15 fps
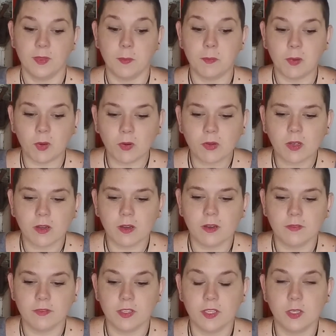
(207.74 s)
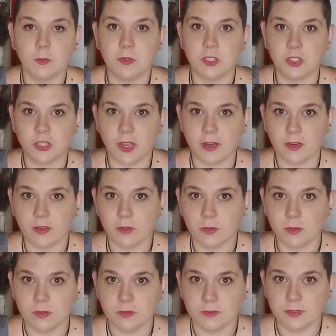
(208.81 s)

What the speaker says: bulk of the human shadow